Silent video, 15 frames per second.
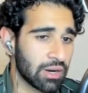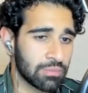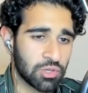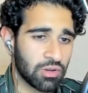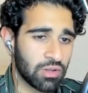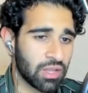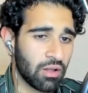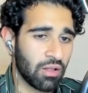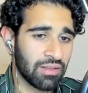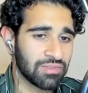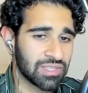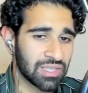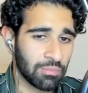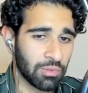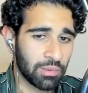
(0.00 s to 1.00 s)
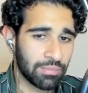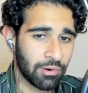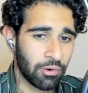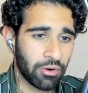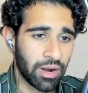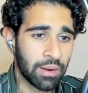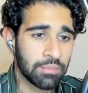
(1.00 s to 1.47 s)
I'm sure they all have similar
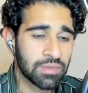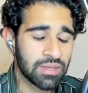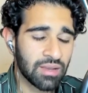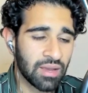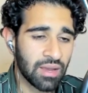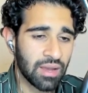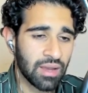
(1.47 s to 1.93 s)
programs.